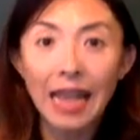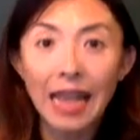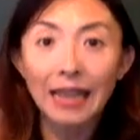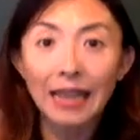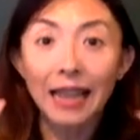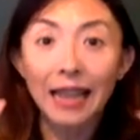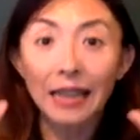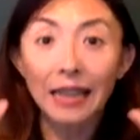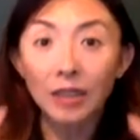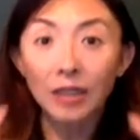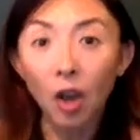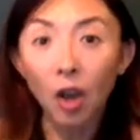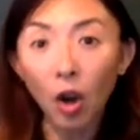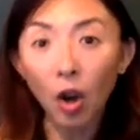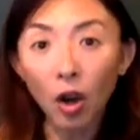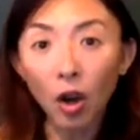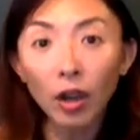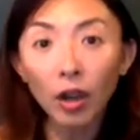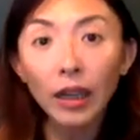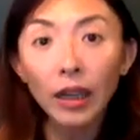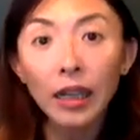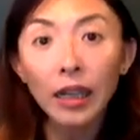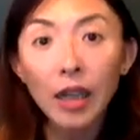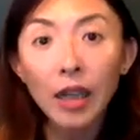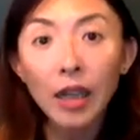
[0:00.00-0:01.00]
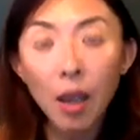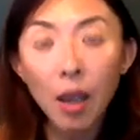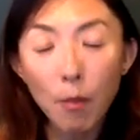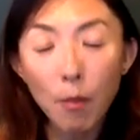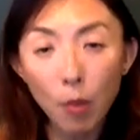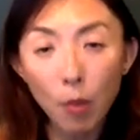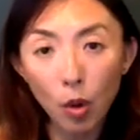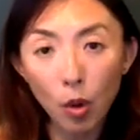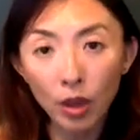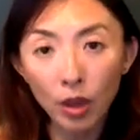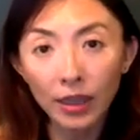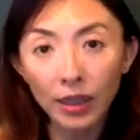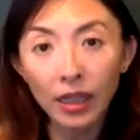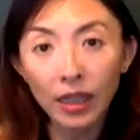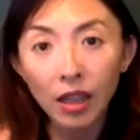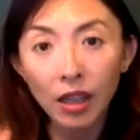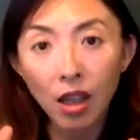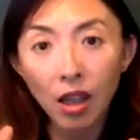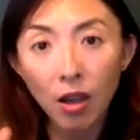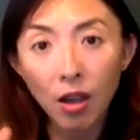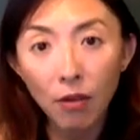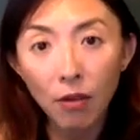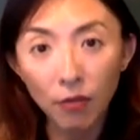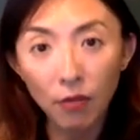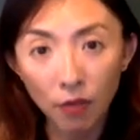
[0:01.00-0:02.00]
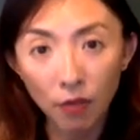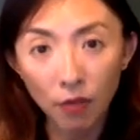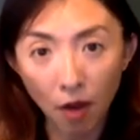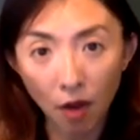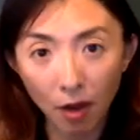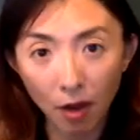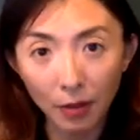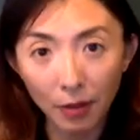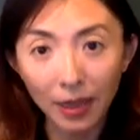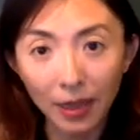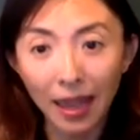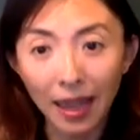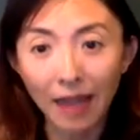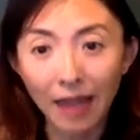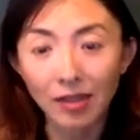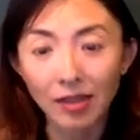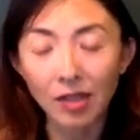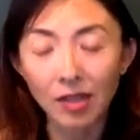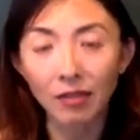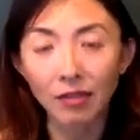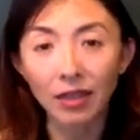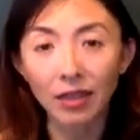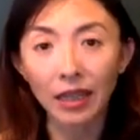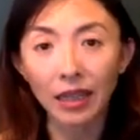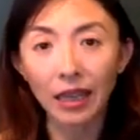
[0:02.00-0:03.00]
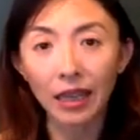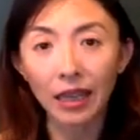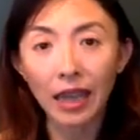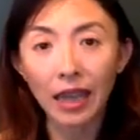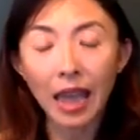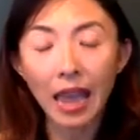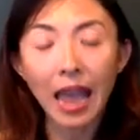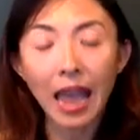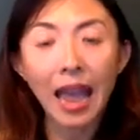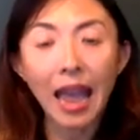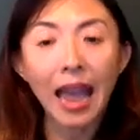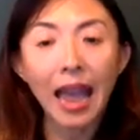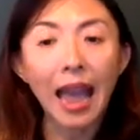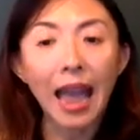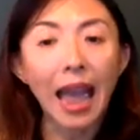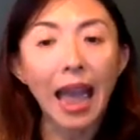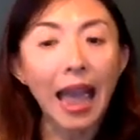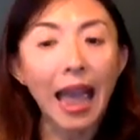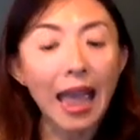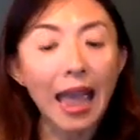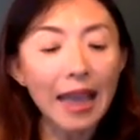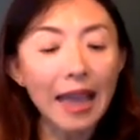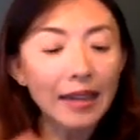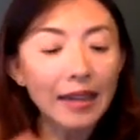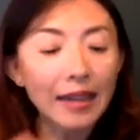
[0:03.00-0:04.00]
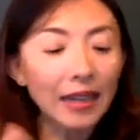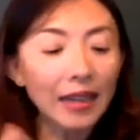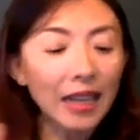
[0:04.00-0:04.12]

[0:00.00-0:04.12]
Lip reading: That's early morning farming activity. And